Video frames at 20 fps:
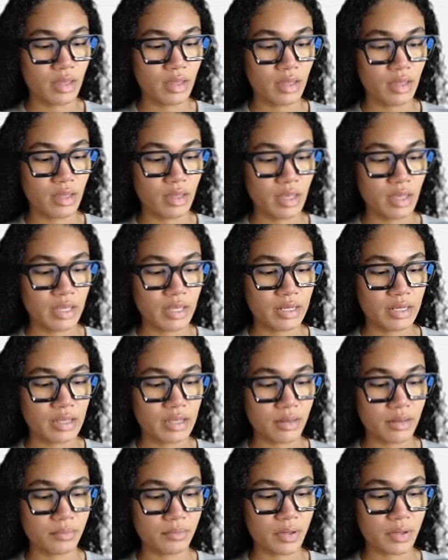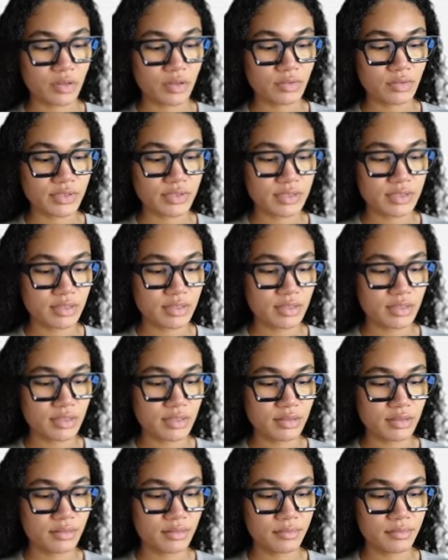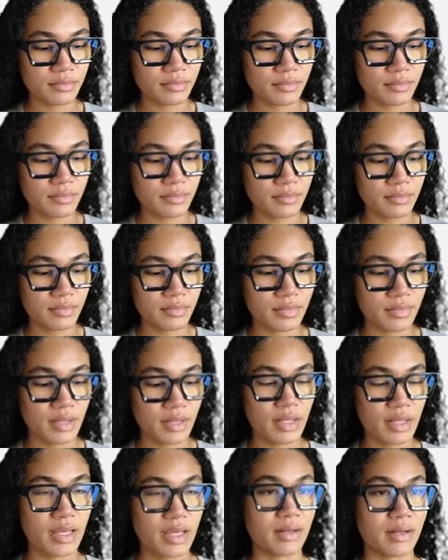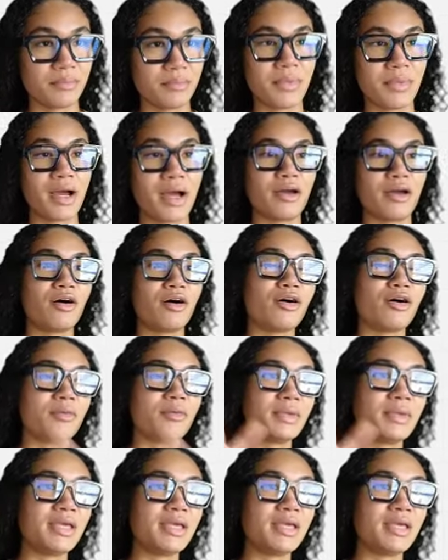And he posted it, and by all means